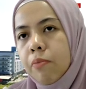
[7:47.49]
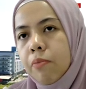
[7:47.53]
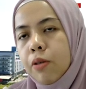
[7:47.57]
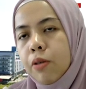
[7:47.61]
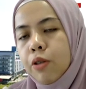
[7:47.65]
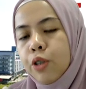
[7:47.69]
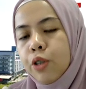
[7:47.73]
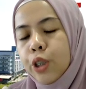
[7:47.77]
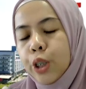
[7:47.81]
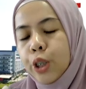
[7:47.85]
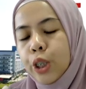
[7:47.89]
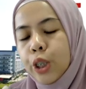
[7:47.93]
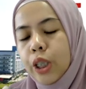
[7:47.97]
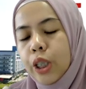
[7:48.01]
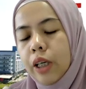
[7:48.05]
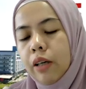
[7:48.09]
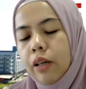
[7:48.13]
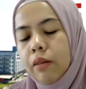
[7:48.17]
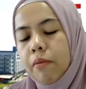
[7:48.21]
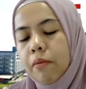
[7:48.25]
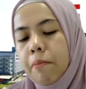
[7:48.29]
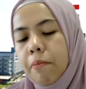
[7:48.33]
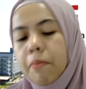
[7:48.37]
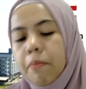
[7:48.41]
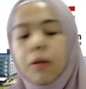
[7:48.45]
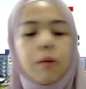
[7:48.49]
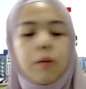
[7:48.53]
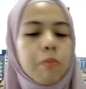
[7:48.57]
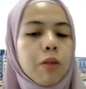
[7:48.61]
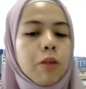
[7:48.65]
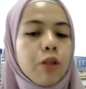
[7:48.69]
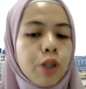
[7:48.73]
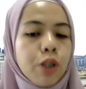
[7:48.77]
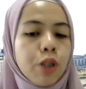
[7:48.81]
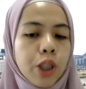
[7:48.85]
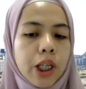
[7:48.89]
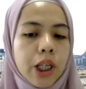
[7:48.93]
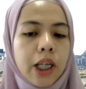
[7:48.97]
purchasing
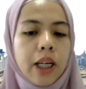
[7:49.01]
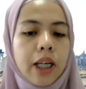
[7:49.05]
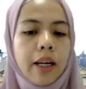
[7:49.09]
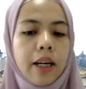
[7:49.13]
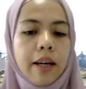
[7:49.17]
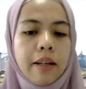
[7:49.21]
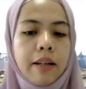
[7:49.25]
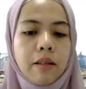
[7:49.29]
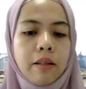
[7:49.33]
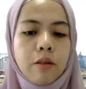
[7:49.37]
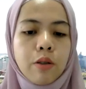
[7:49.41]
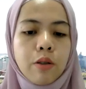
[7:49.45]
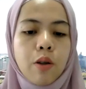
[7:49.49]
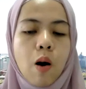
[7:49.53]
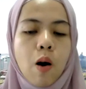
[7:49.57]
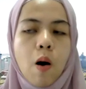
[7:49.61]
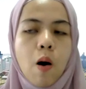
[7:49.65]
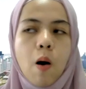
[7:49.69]
machines